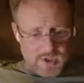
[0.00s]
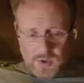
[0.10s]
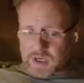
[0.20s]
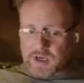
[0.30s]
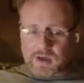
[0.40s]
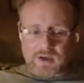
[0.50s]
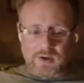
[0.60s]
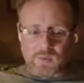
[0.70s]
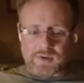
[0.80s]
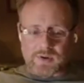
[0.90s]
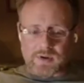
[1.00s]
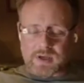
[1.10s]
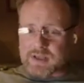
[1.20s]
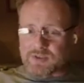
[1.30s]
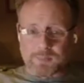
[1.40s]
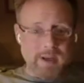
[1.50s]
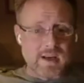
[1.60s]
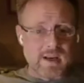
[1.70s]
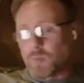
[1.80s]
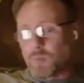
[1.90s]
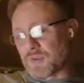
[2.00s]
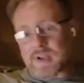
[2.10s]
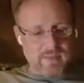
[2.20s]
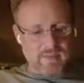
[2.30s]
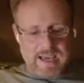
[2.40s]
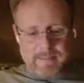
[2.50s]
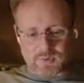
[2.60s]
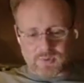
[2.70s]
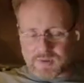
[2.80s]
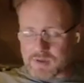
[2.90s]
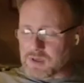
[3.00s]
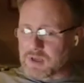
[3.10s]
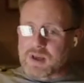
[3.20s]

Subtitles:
We don't care whether it gets paid or whether anything happens with it.